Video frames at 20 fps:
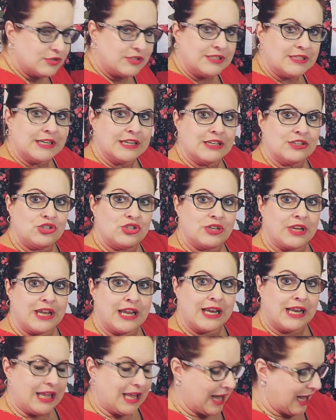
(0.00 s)
stitch
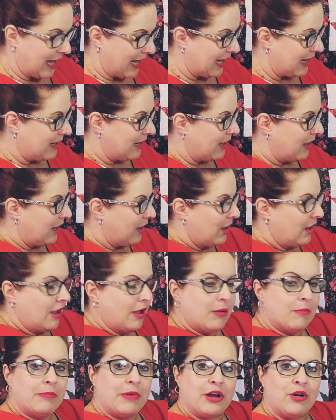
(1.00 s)
kitty cat.
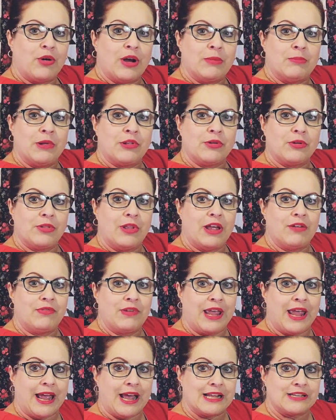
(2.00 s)
My grandmother loved
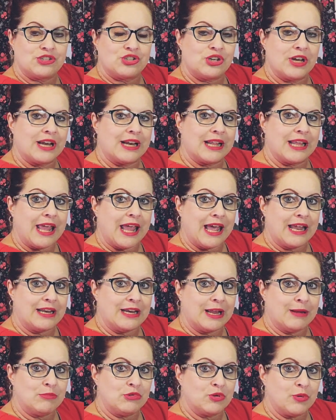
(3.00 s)
cats. She had a cat
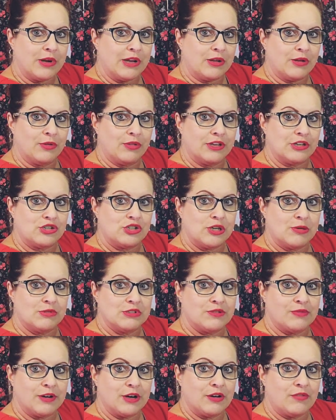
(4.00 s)
named Twinkle that she
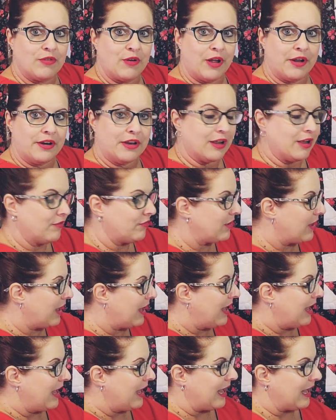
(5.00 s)
was very fond of.
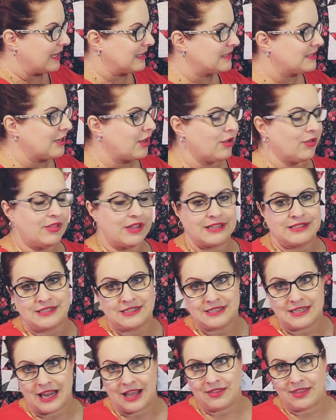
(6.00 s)
And so this
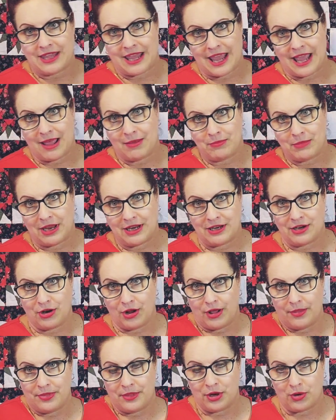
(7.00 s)
is how the cat made it
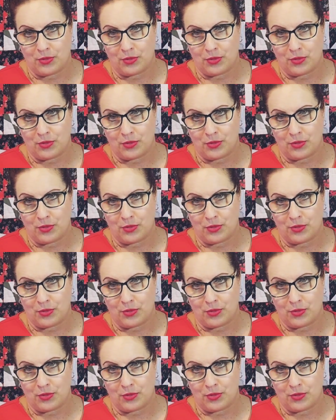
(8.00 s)
on the